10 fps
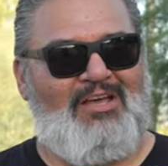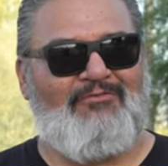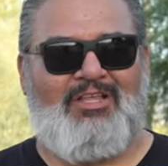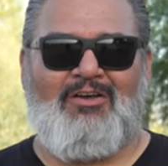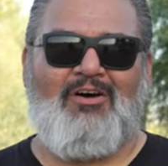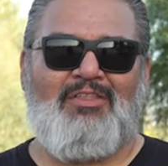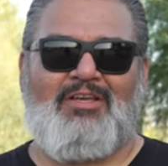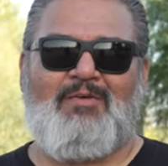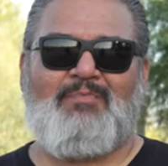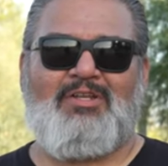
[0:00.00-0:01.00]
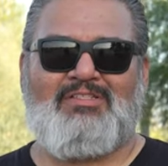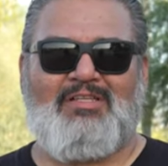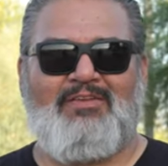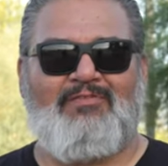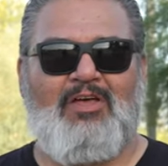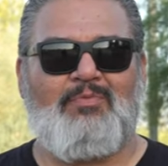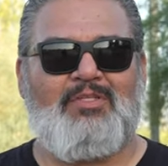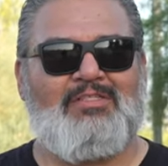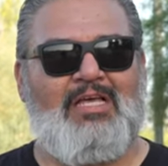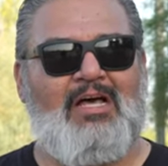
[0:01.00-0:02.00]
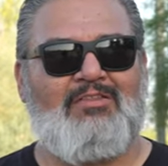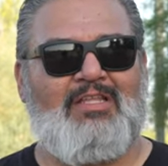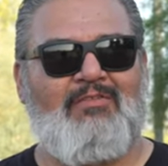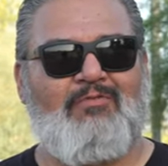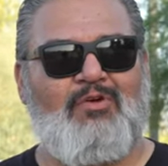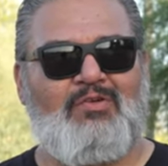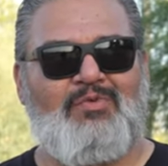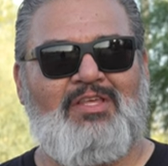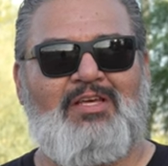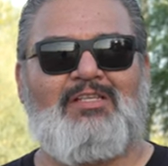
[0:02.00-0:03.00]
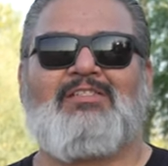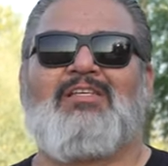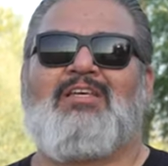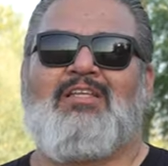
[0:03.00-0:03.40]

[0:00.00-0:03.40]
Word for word: definitely all the companies that have helped us out, that have worked with us,